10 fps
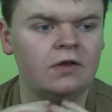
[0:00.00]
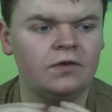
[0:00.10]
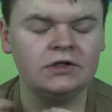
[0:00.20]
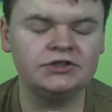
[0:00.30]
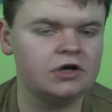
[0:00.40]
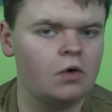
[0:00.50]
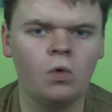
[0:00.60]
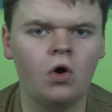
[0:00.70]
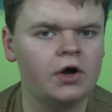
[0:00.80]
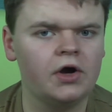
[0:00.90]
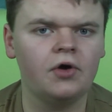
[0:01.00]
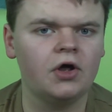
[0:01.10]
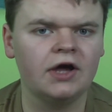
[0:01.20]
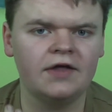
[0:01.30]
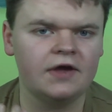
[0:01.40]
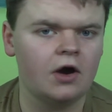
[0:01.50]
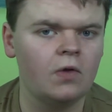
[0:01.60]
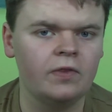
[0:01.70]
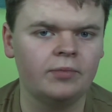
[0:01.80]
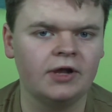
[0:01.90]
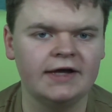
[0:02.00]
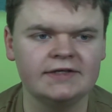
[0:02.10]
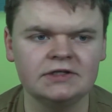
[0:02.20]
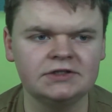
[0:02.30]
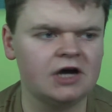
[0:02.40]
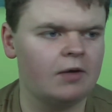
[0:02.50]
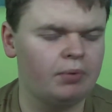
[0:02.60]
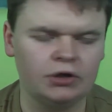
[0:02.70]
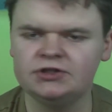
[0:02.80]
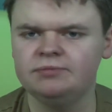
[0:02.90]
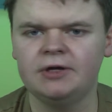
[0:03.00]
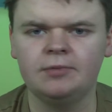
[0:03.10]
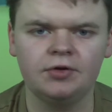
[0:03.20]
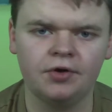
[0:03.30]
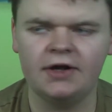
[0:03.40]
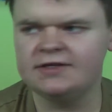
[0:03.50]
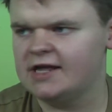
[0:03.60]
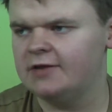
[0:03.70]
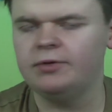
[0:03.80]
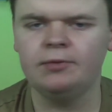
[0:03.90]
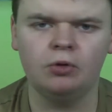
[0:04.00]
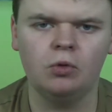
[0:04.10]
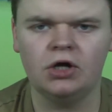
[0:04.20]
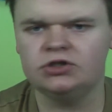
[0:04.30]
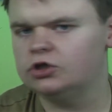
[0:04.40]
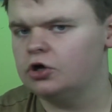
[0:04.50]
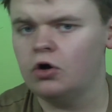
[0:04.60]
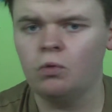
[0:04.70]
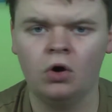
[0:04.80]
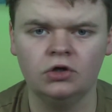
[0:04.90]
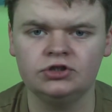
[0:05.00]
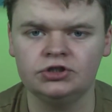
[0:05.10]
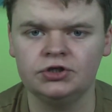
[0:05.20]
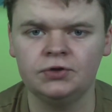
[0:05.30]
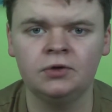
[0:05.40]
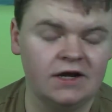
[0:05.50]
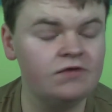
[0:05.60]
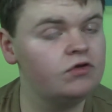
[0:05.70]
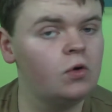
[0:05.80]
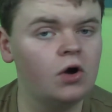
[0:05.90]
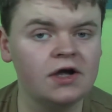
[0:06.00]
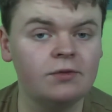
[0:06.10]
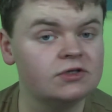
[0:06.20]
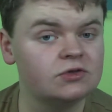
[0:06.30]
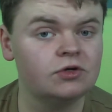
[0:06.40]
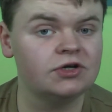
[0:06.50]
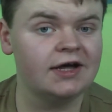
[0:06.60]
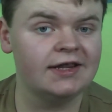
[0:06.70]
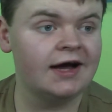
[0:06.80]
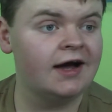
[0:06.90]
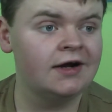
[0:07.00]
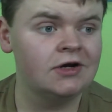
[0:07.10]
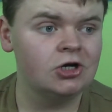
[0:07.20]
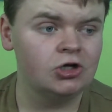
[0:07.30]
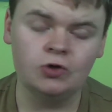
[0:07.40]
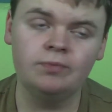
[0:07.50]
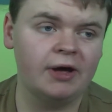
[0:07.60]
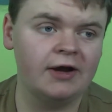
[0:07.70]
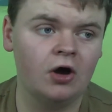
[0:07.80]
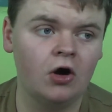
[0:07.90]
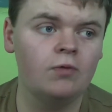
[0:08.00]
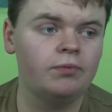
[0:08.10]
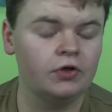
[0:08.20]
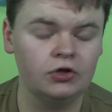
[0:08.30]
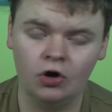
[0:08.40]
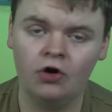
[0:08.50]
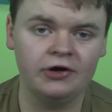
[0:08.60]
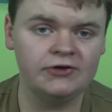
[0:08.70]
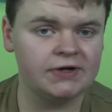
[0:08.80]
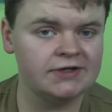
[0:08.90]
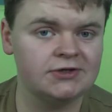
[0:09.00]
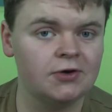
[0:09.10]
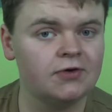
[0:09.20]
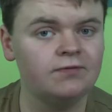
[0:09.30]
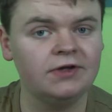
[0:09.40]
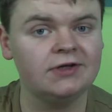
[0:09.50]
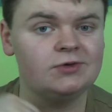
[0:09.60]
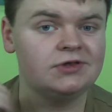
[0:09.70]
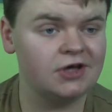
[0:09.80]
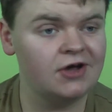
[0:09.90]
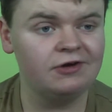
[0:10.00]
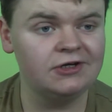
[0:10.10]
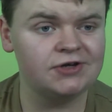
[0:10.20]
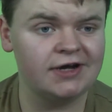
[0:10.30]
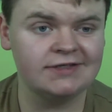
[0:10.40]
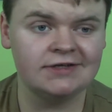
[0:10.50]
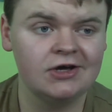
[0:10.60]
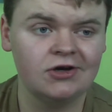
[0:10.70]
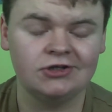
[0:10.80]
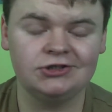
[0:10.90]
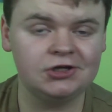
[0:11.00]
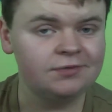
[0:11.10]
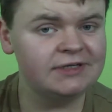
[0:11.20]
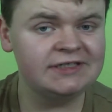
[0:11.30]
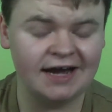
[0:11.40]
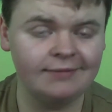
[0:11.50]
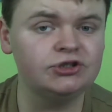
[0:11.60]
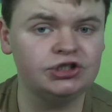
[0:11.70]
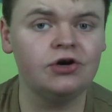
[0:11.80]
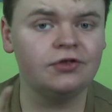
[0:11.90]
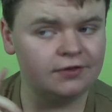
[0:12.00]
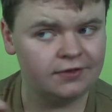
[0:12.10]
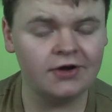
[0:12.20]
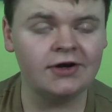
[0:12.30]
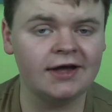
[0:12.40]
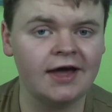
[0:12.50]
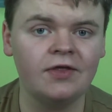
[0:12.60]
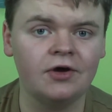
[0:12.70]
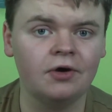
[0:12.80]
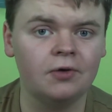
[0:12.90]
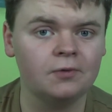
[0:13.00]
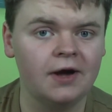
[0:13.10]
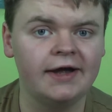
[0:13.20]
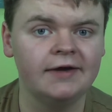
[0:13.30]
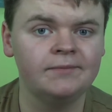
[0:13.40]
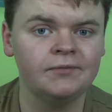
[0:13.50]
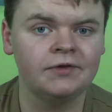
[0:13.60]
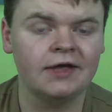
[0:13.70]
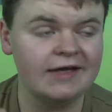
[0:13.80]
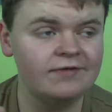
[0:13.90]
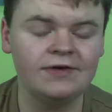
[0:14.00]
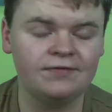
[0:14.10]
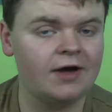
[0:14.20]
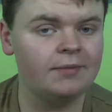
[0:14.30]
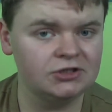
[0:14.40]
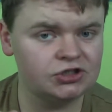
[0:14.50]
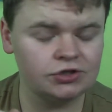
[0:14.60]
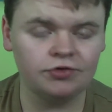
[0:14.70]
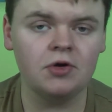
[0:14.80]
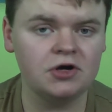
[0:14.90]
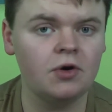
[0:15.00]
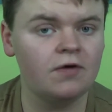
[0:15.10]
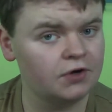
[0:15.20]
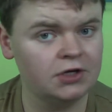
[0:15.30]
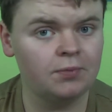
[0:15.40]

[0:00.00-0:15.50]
they'll start walking around like they own the place. They'll start bossing people around, telling people where to go, what to do. And if you're working with someone like that, you better hope that your interests don't conflict with their interests, because you can be damn sure that they're going to get their own way, even if that means screwing you over in the